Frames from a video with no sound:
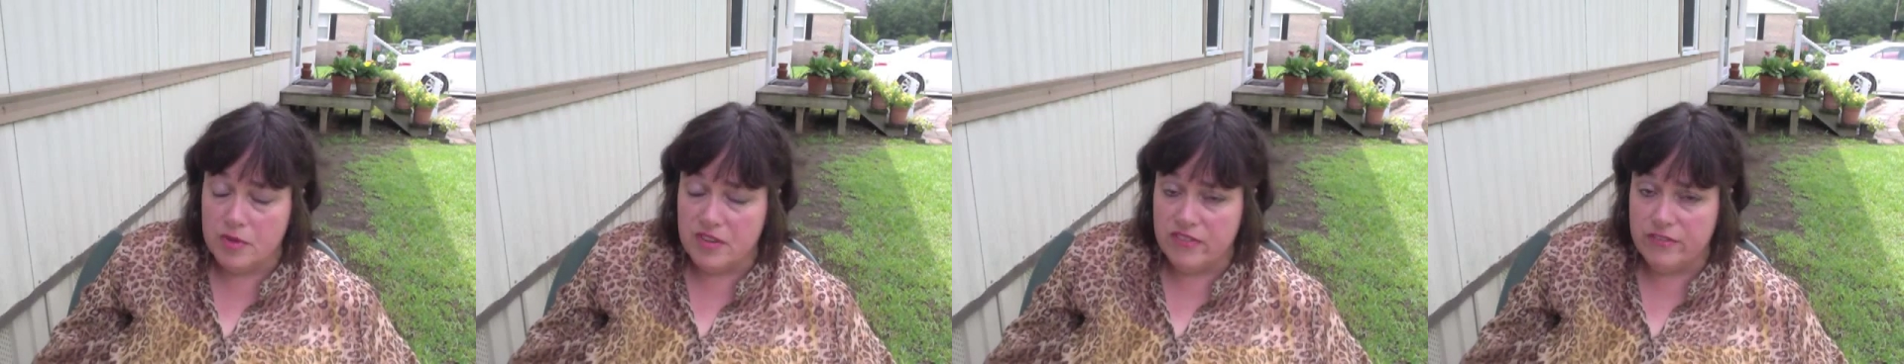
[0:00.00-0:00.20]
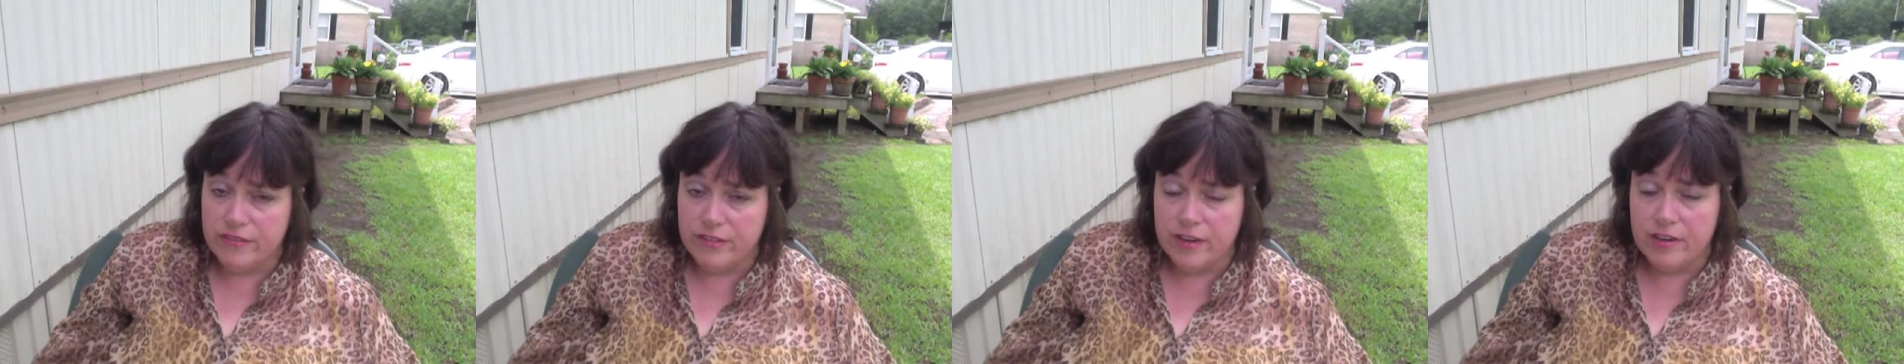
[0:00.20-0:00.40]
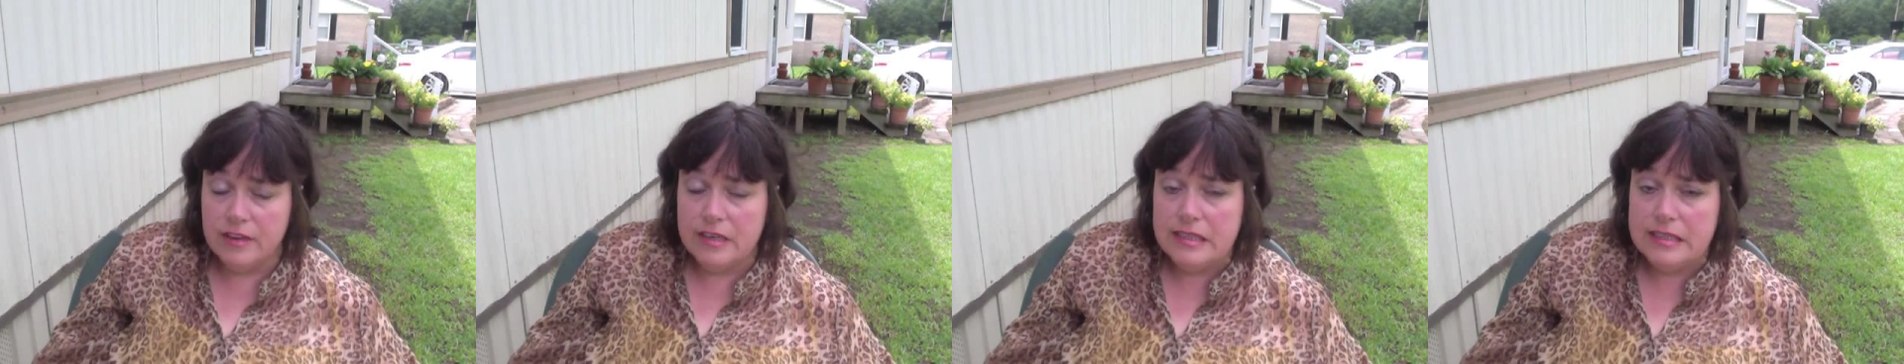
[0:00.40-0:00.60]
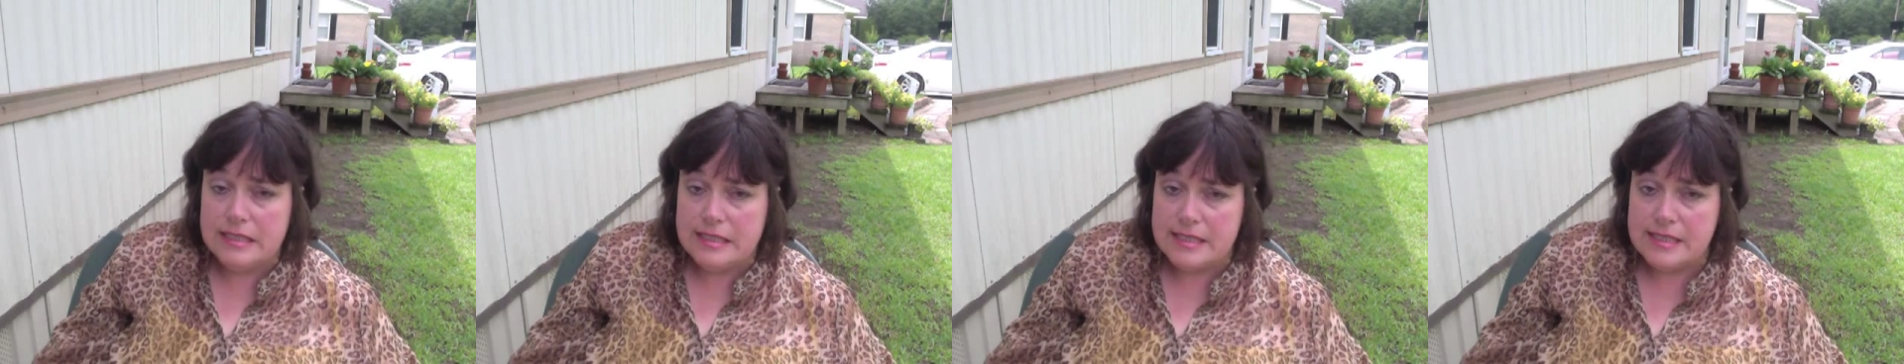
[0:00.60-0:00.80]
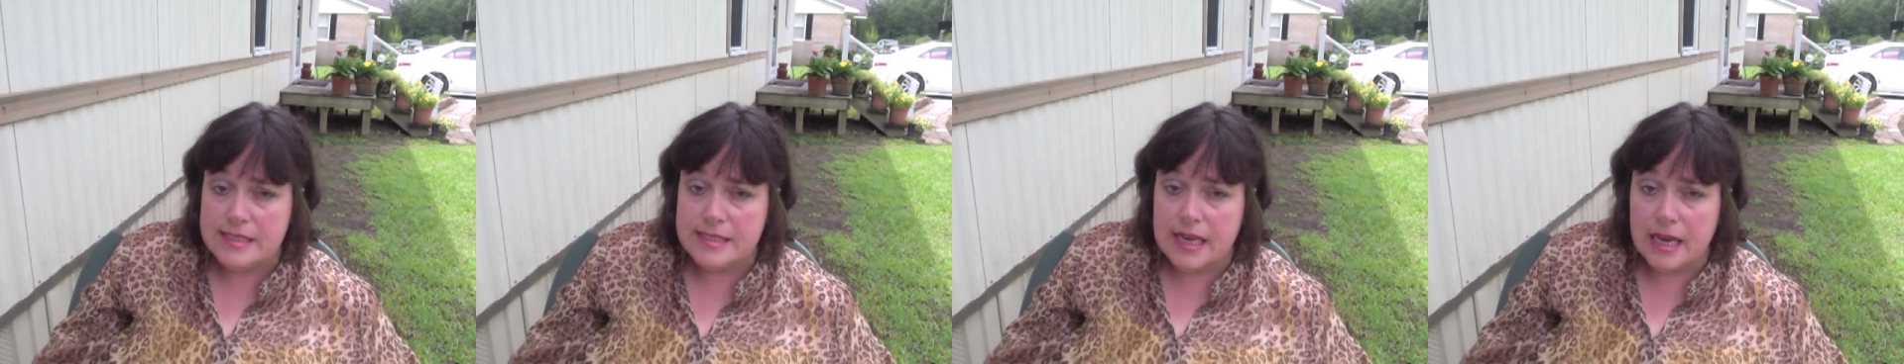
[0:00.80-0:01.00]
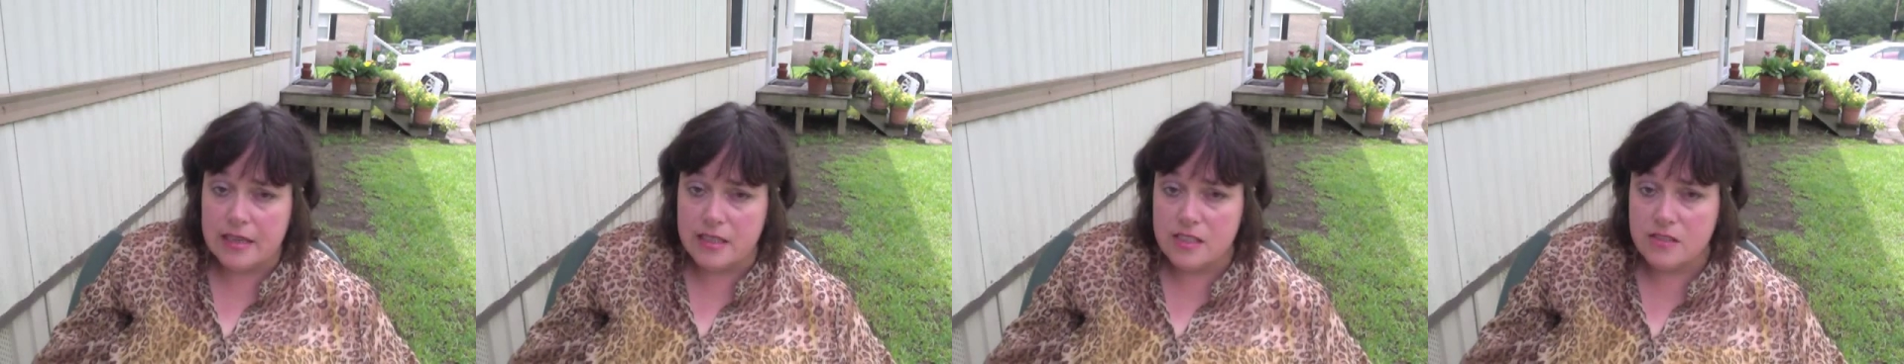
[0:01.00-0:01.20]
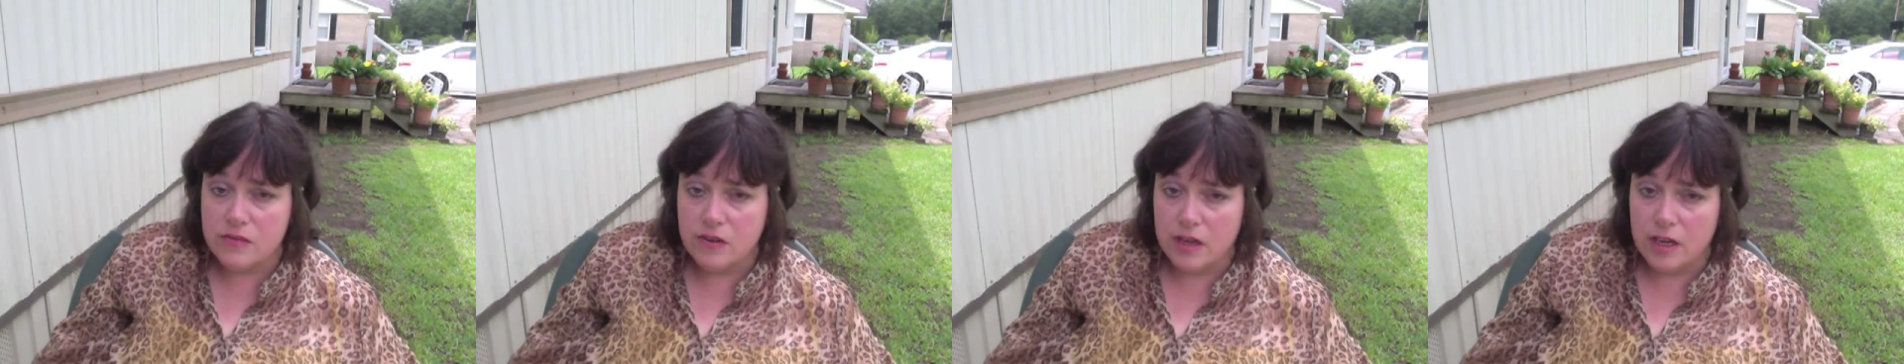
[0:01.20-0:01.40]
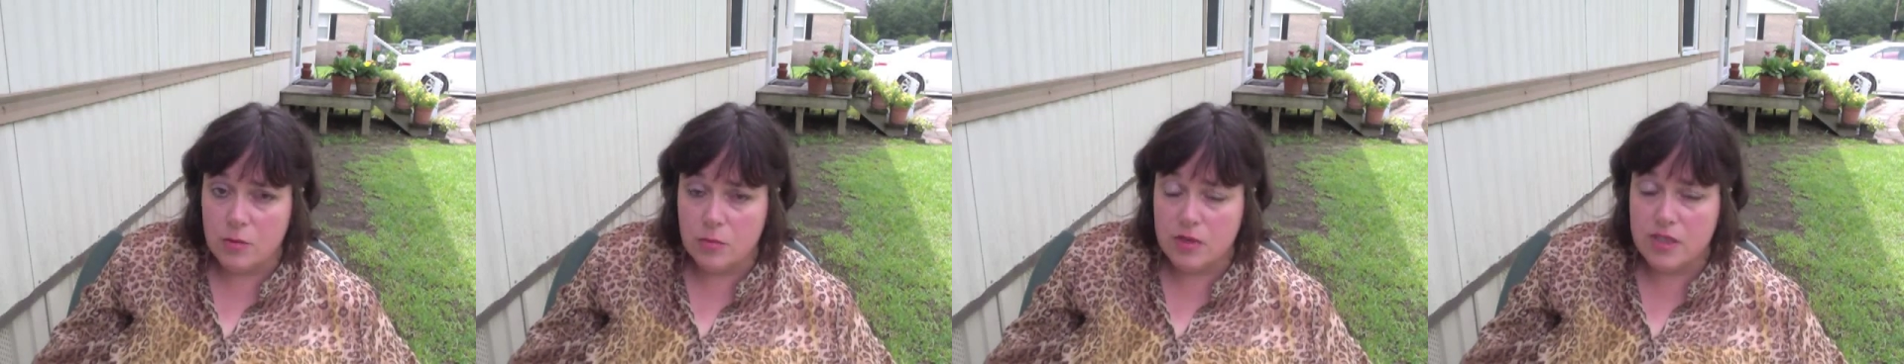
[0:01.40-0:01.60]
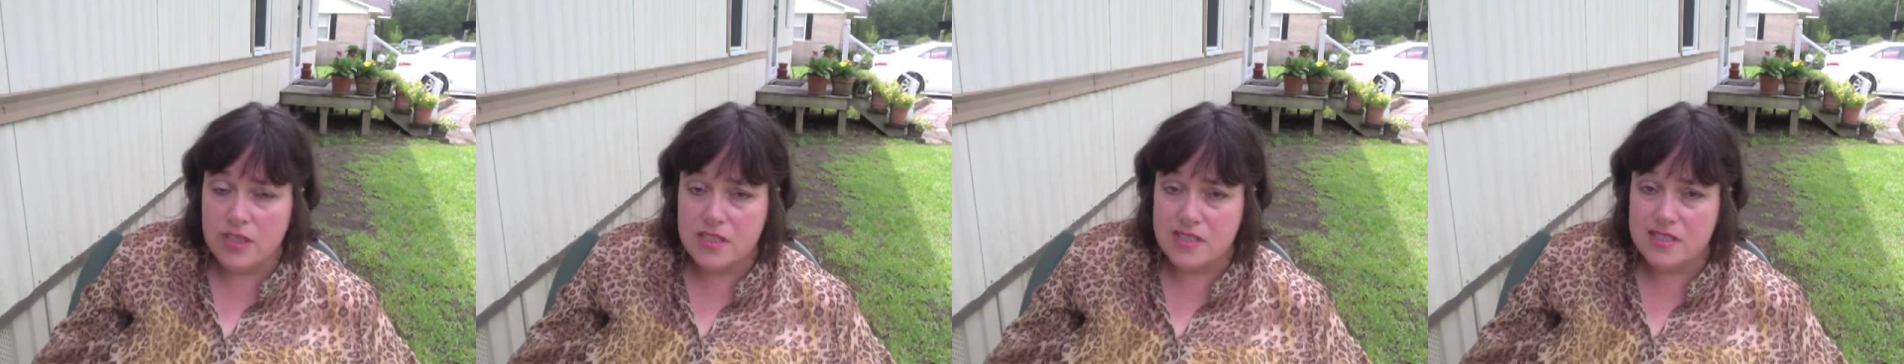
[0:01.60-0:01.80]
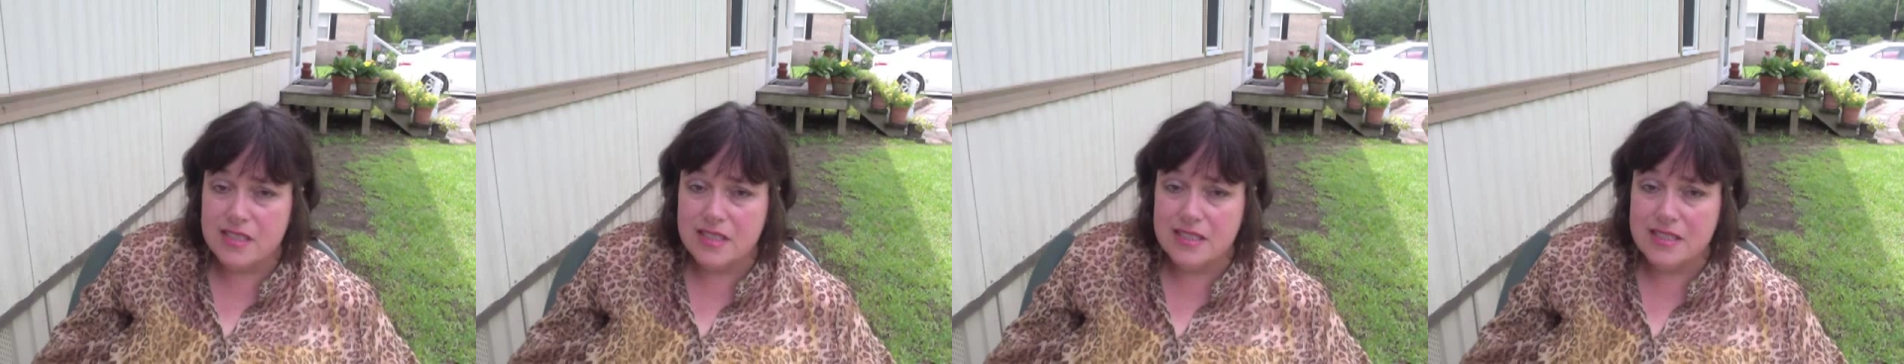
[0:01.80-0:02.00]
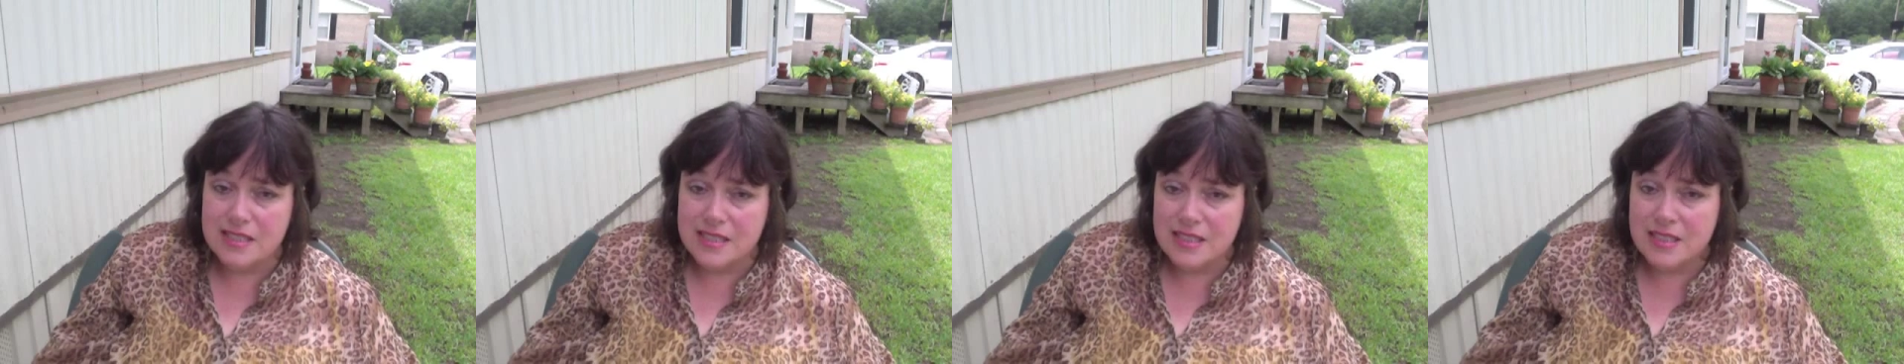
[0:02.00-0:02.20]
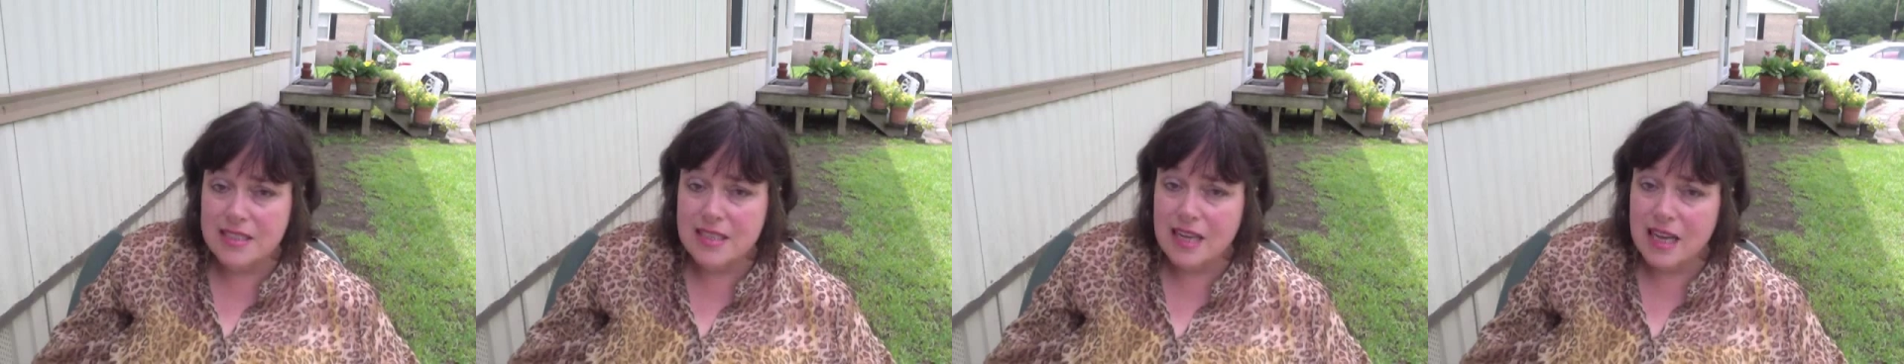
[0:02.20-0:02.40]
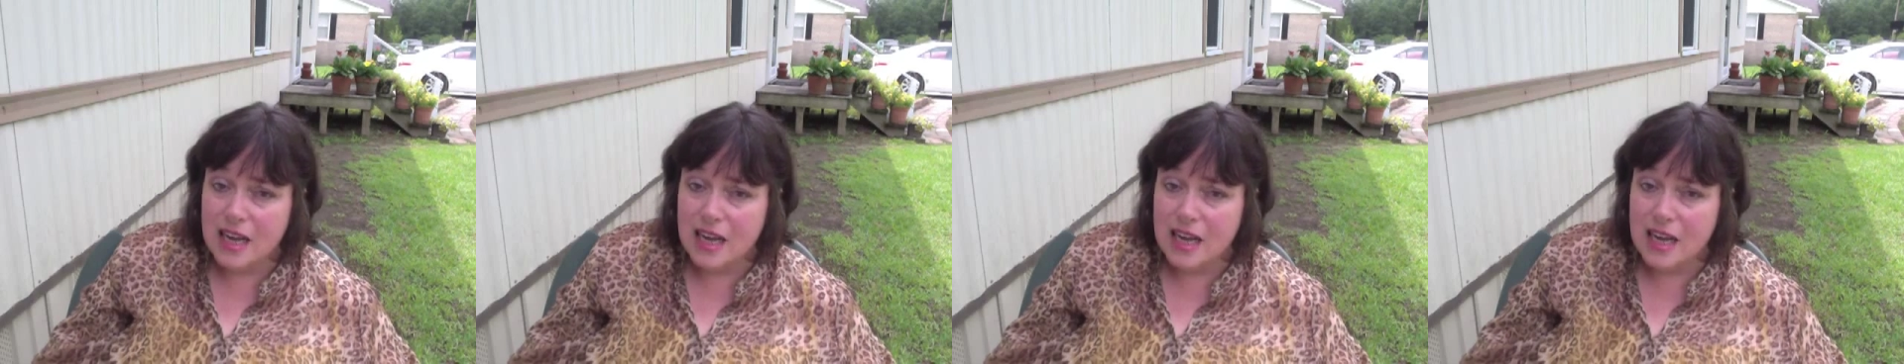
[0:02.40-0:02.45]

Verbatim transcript: be very dissatisfied because they didn't